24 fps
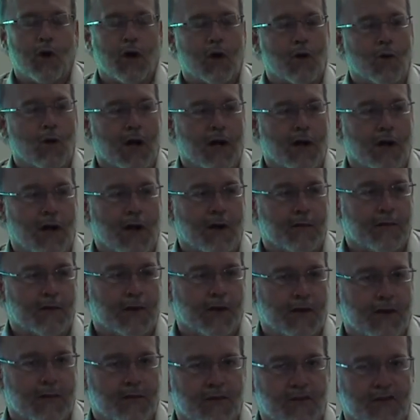Quite often
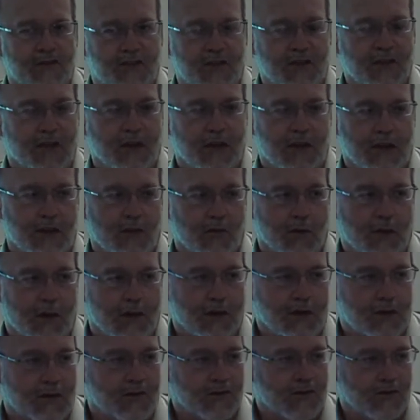in a facility you run
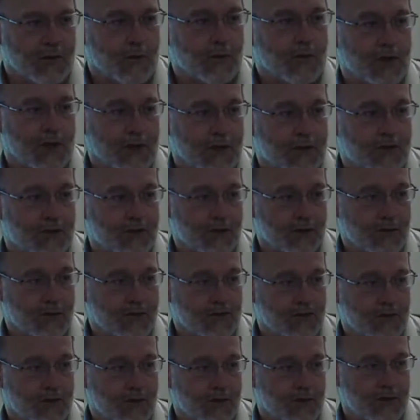into zoning
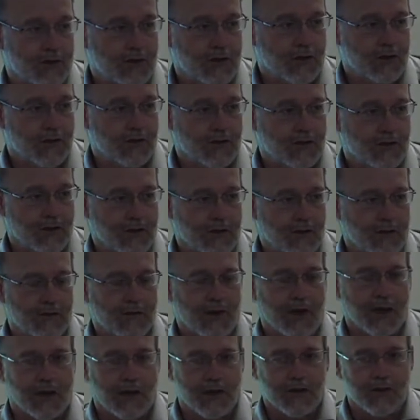issues, so you've
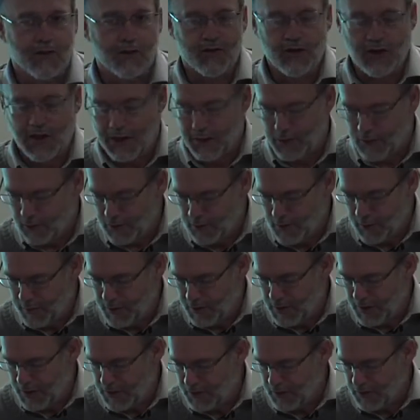got to understand those
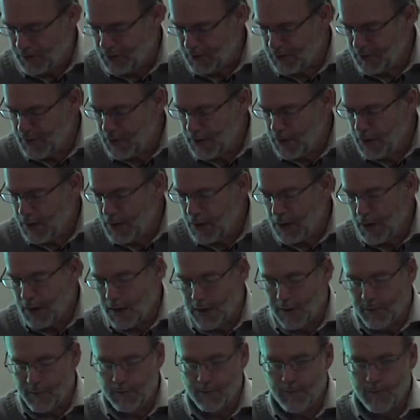limitations.
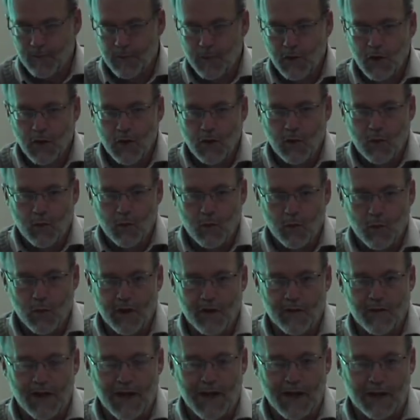
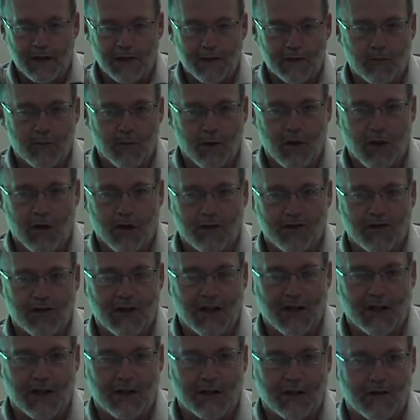We've had a
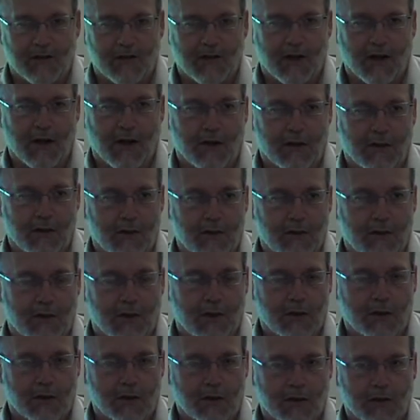long-standing desire to do
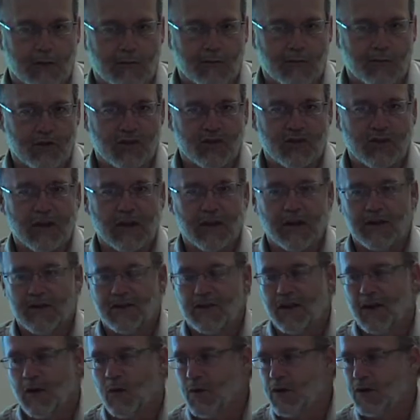a
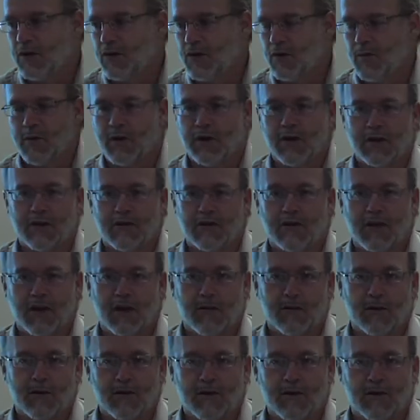utility-scale wind turbine at
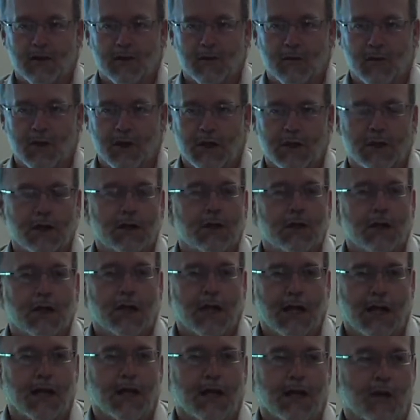Gustavus, and we
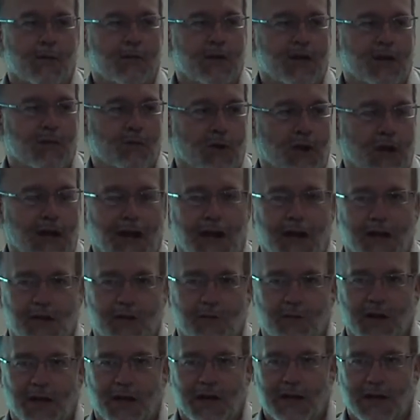ended up being
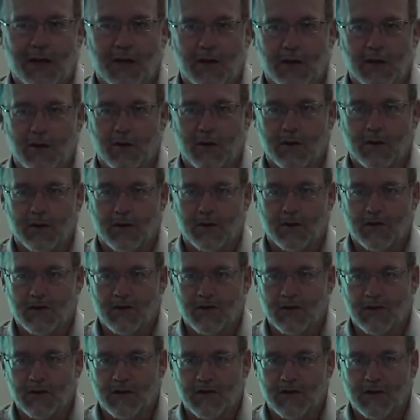blocked by a county
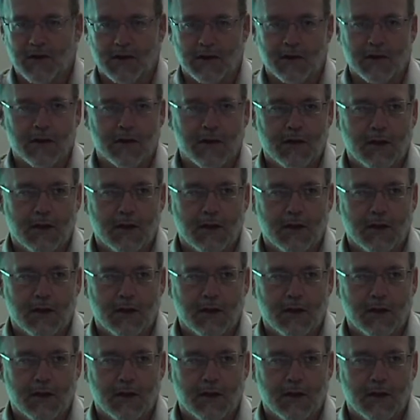ordinance that said